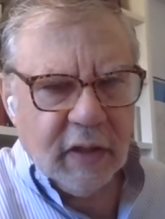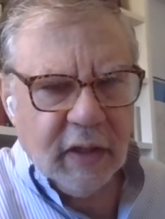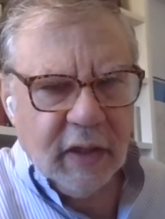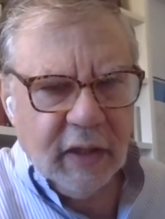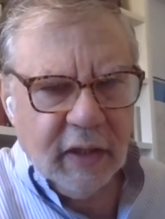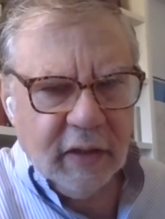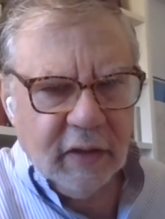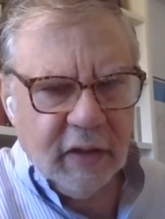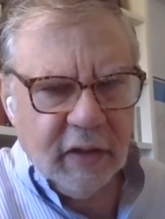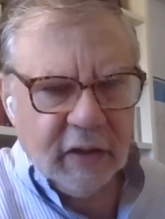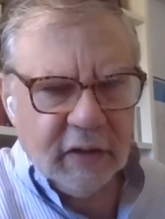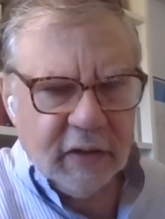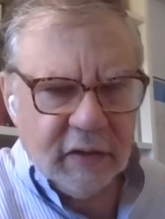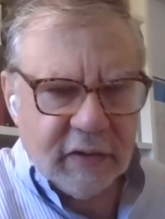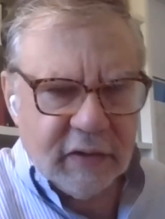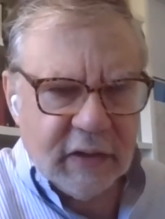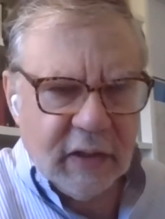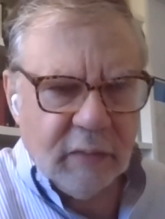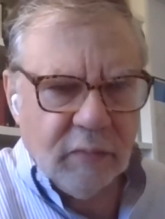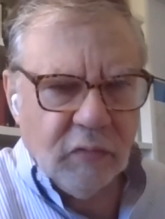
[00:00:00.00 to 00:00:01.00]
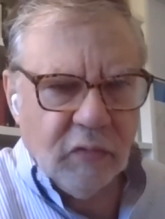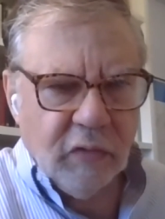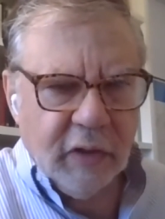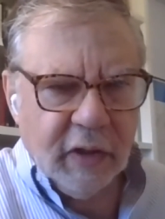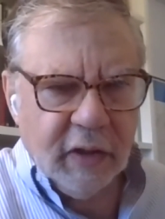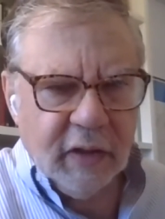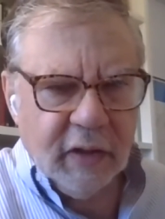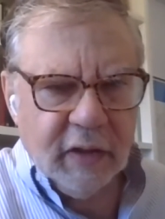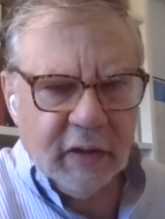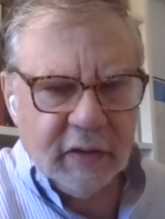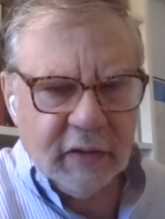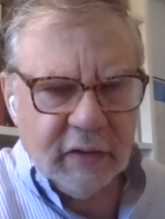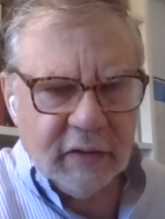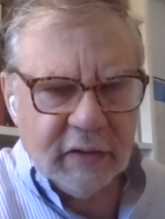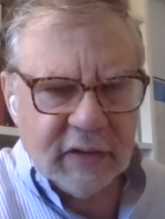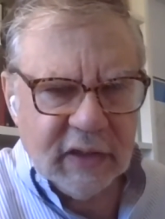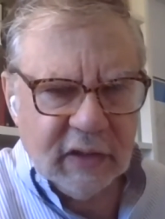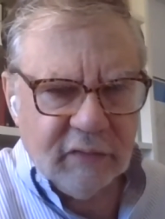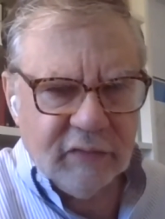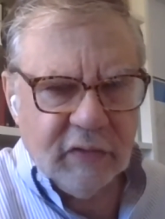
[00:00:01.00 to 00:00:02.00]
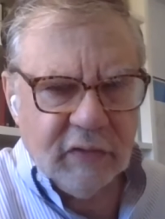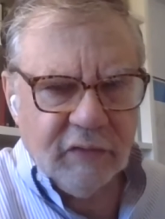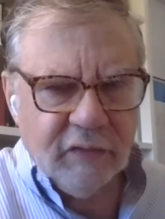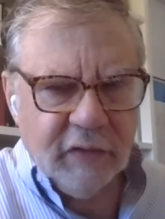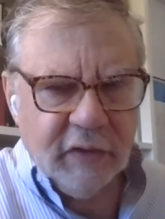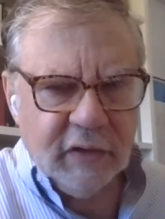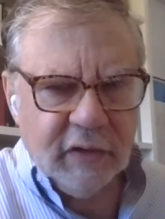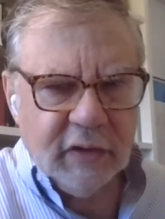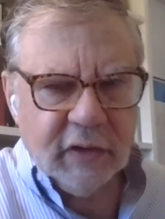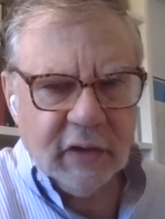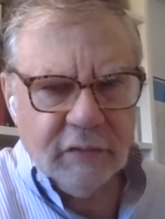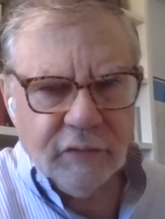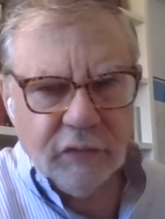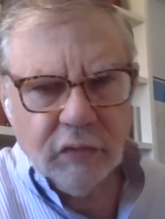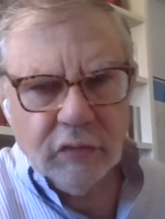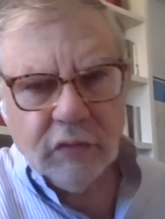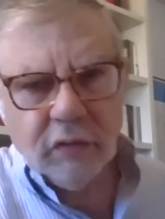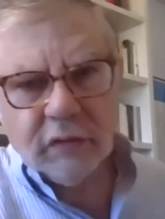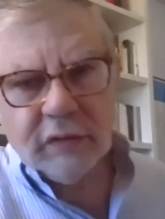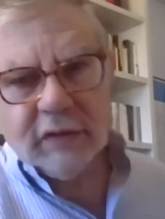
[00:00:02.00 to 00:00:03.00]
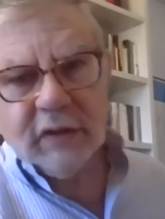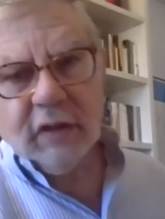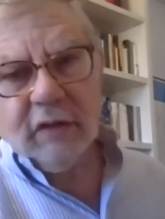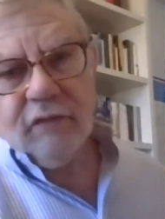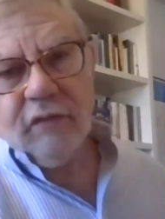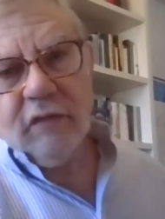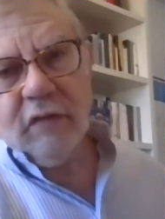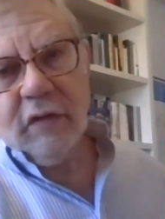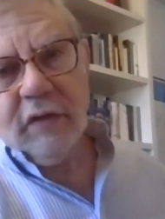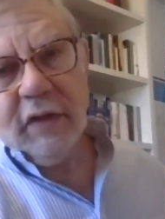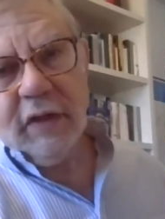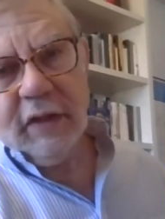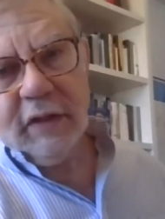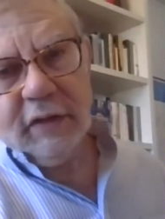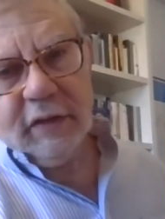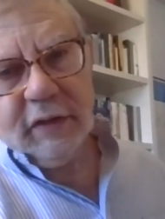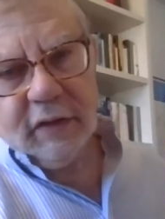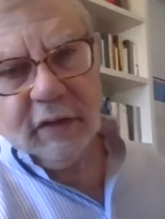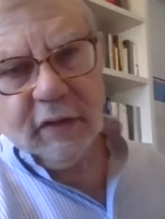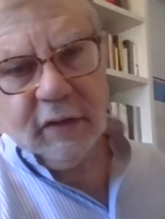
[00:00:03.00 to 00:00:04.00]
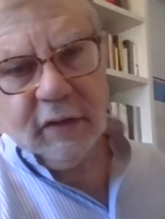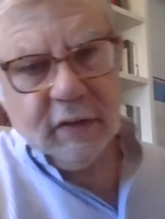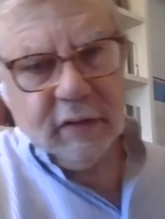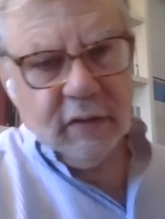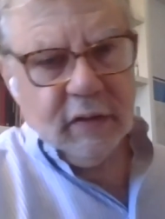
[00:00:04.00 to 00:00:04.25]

and that in some way it is self defeating if you yourself are the editor